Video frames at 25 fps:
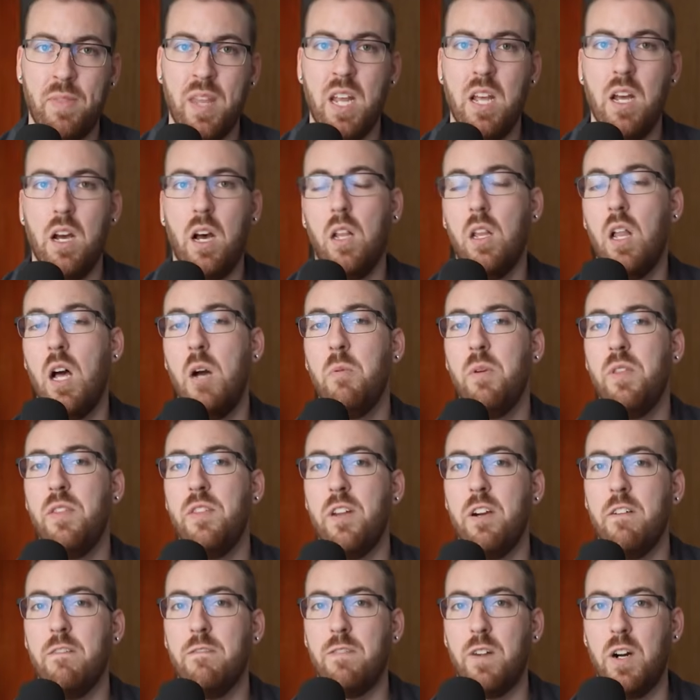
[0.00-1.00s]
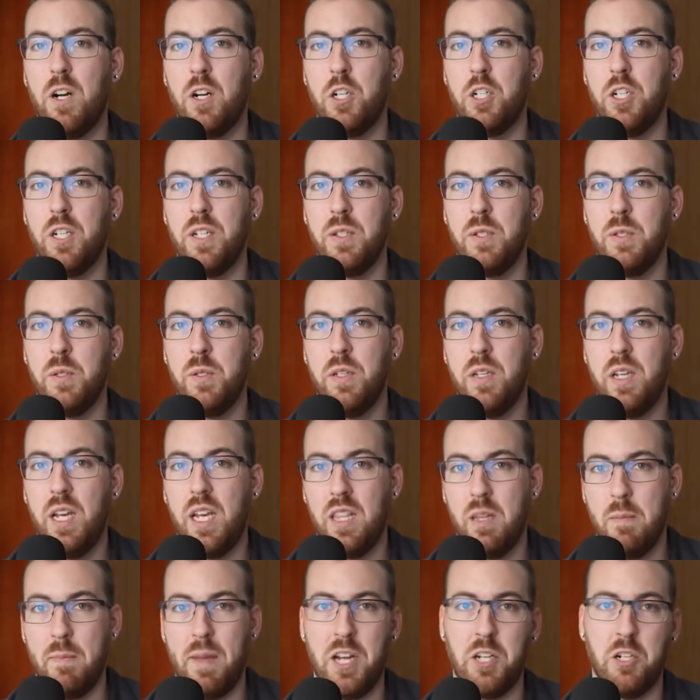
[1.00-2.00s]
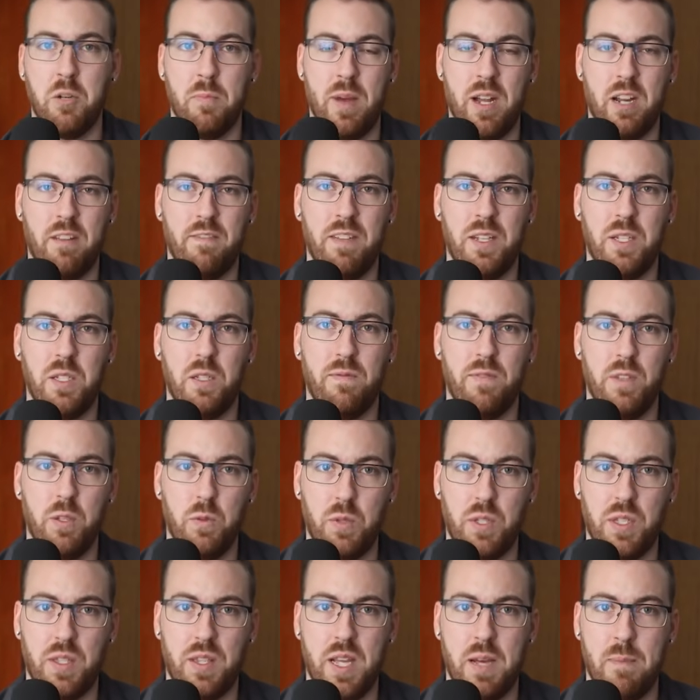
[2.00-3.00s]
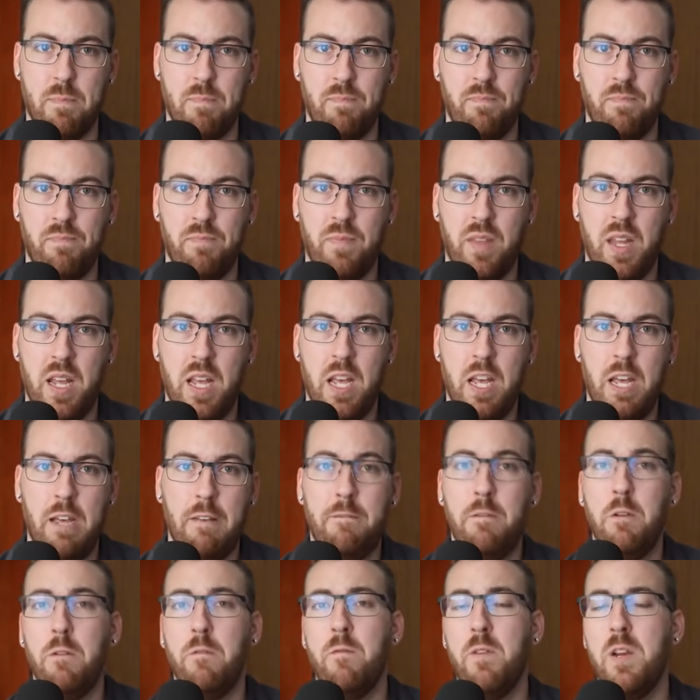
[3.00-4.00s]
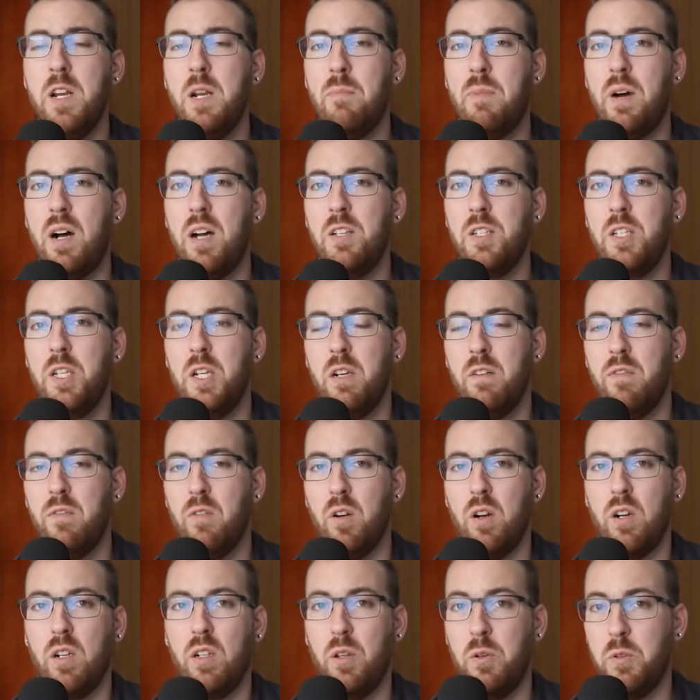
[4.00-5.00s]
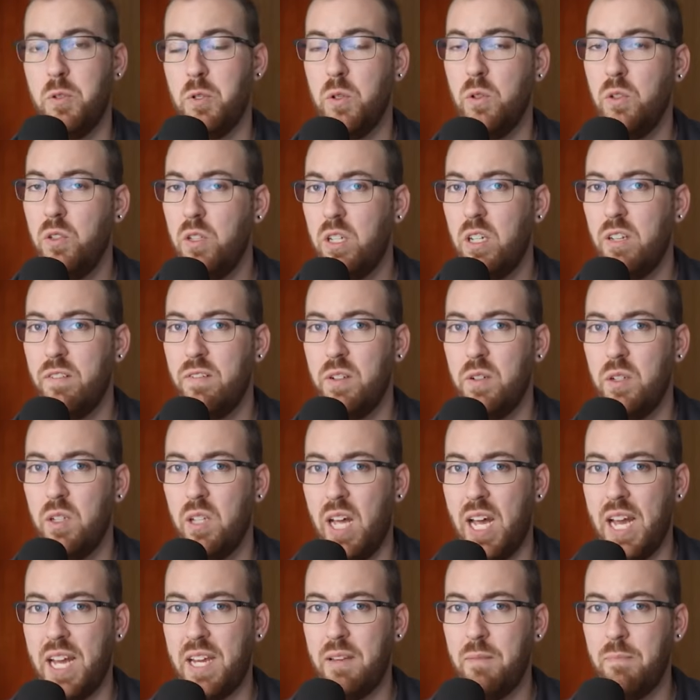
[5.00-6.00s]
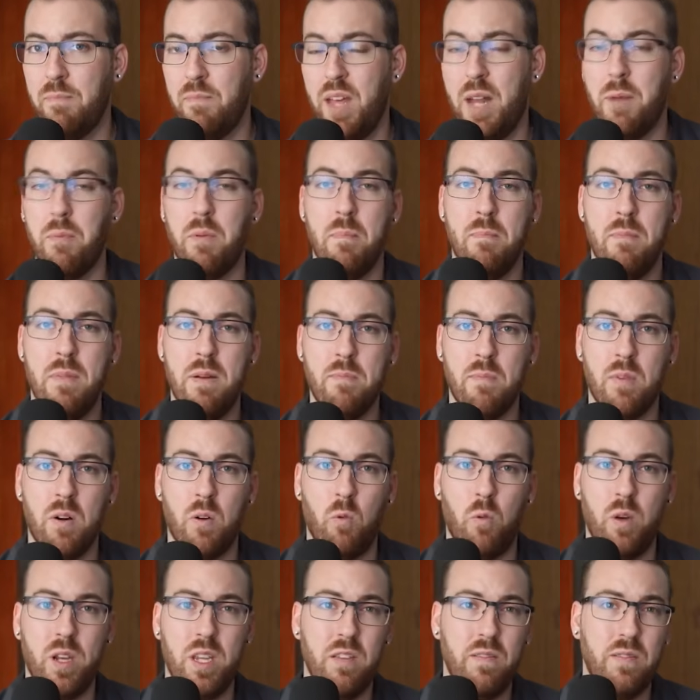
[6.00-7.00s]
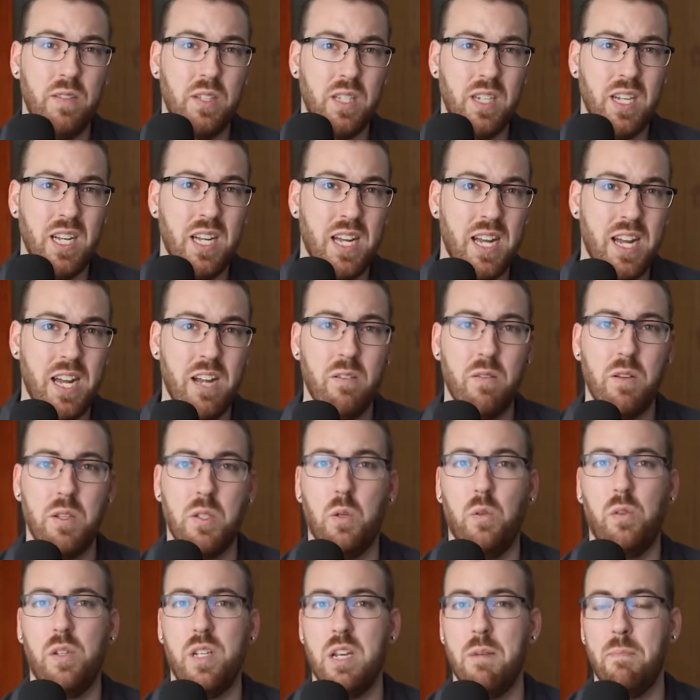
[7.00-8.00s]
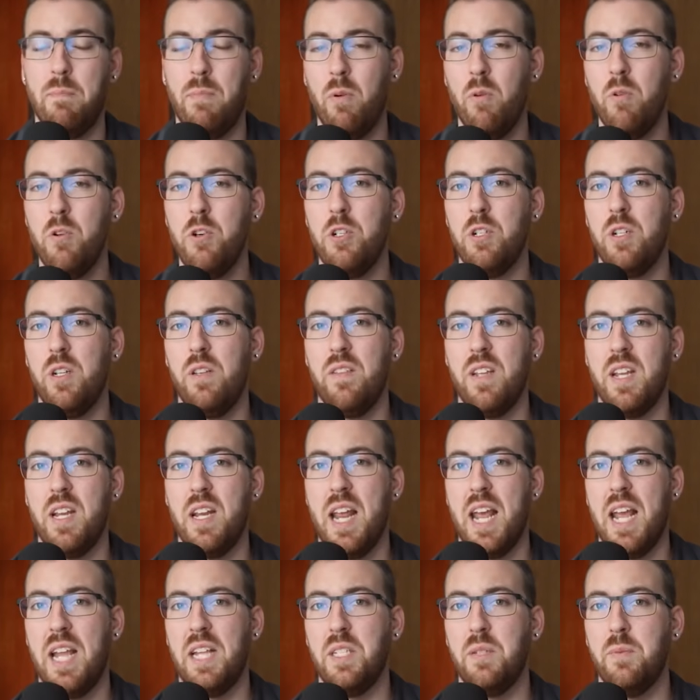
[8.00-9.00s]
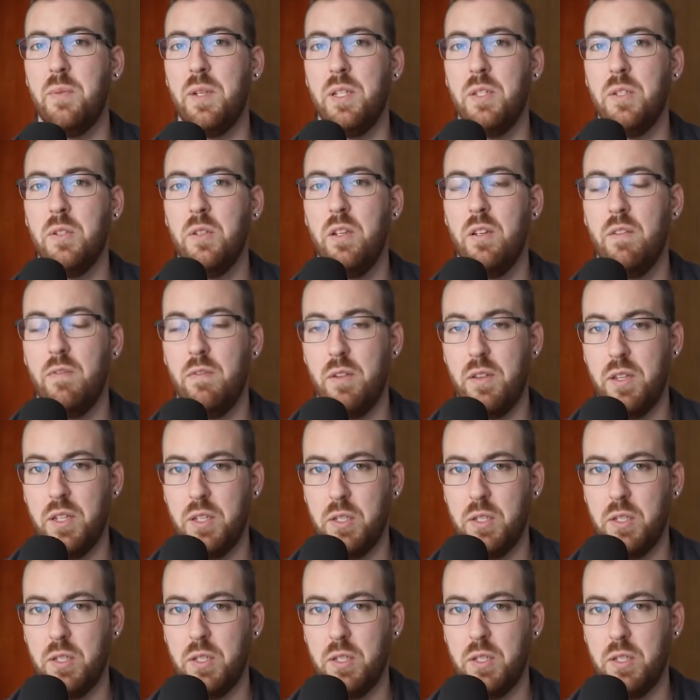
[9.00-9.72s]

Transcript: along with their functions and the major benefits of using them. Feel free to pause here for a closer look if you'd like, and remember what you've seen here is only a portion of the enhancements for this